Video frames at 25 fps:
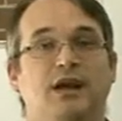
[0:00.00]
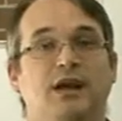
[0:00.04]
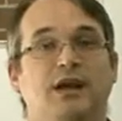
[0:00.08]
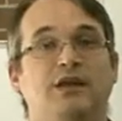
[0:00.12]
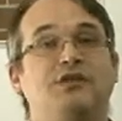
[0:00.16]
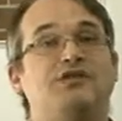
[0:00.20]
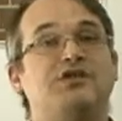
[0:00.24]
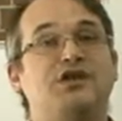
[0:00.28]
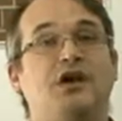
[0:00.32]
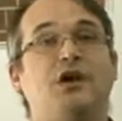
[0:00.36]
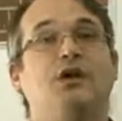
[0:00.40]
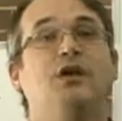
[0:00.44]

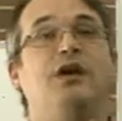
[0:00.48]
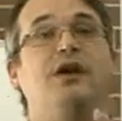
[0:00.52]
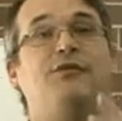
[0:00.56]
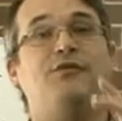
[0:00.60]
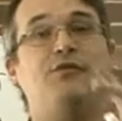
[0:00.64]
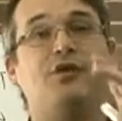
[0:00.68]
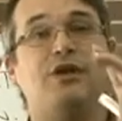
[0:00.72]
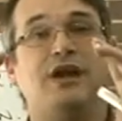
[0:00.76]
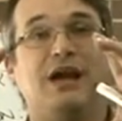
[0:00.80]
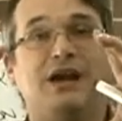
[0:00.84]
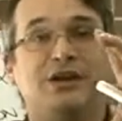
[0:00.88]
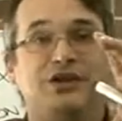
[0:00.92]
And so if
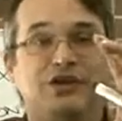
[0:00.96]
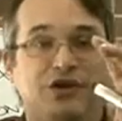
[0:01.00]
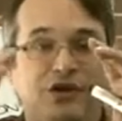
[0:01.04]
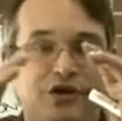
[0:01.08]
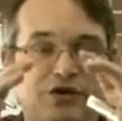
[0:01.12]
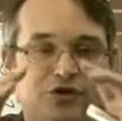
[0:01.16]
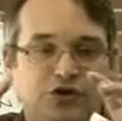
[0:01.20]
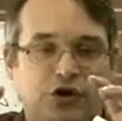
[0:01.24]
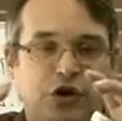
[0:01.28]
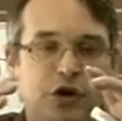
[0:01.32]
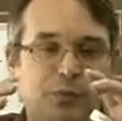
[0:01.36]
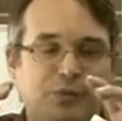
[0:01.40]
you're going to
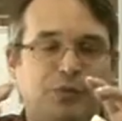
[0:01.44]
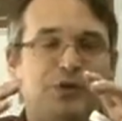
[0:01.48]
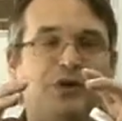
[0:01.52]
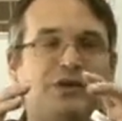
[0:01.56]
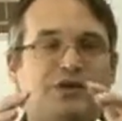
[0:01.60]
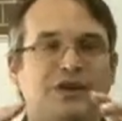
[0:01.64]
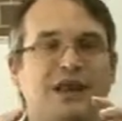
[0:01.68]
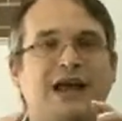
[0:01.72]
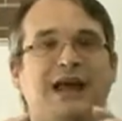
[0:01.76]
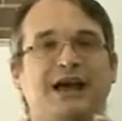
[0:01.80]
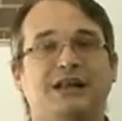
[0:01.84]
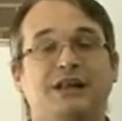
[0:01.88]

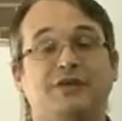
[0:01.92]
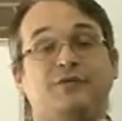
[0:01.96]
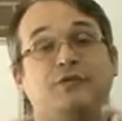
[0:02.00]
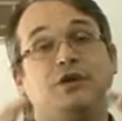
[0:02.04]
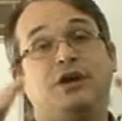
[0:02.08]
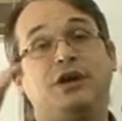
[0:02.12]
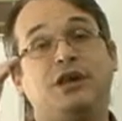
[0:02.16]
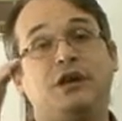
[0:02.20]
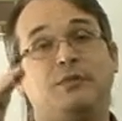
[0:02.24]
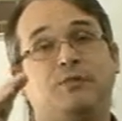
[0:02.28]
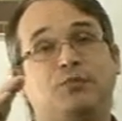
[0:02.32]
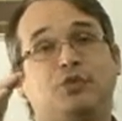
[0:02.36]
interpret that, if
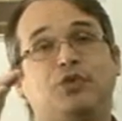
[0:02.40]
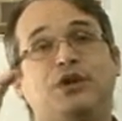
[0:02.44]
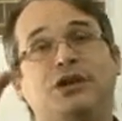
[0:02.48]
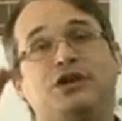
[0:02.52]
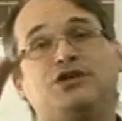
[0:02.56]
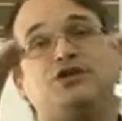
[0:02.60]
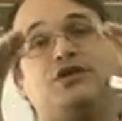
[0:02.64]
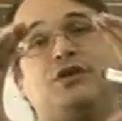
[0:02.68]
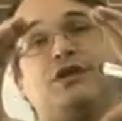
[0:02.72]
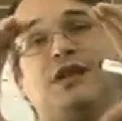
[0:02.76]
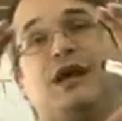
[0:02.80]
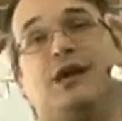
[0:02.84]
you're going to
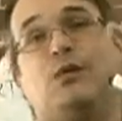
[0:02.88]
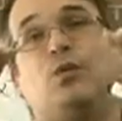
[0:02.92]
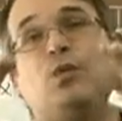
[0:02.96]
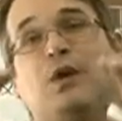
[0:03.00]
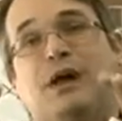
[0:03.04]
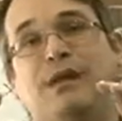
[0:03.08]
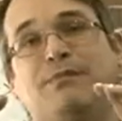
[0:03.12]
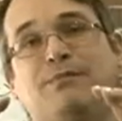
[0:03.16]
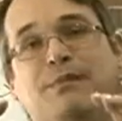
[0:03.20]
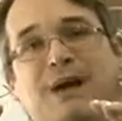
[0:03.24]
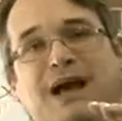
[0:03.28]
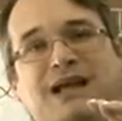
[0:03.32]
preach on that
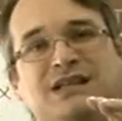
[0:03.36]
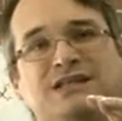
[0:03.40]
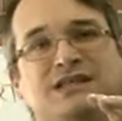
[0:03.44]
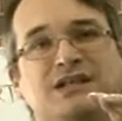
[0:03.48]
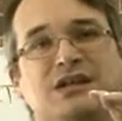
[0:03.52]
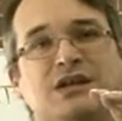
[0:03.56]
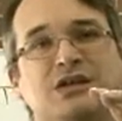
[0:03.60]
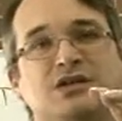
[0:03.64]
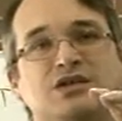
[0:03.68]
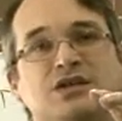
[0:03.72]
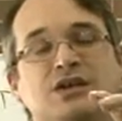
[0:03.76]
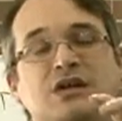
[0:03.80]
one
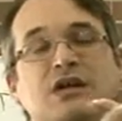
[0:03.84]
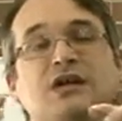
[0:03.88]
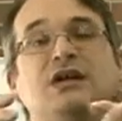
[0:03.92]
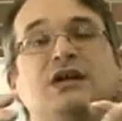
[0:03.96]
passage,